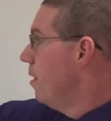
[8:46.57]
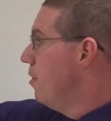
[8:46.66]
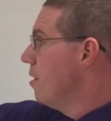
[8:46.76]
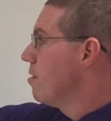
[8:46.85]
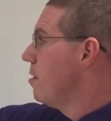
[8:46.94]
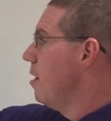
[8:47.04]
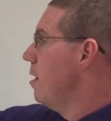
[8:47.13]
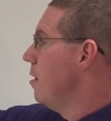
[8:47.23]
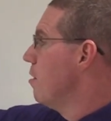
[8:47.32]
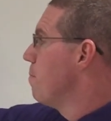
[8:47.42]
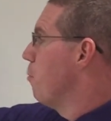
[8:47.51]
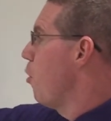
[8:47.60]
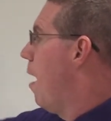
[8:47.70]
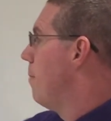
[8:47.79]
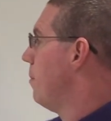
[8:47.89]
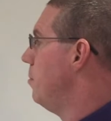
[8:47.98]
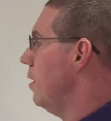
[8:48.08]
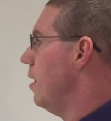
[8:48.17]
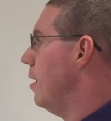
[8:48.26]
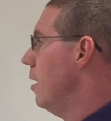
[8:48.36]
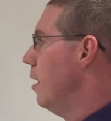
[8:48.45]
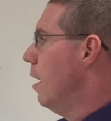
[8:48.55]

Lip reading: This is probably